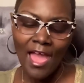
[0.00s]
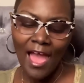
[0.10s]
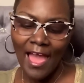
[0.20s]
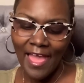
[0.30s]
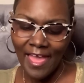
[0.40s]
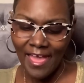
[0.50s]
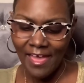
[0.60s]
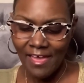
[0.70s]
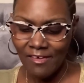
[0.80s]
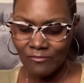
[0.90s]
I
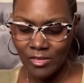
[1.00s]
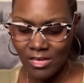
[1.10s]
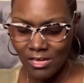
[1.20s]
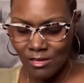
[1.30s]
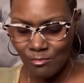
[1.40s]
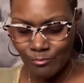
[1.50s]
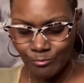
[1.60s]
have um,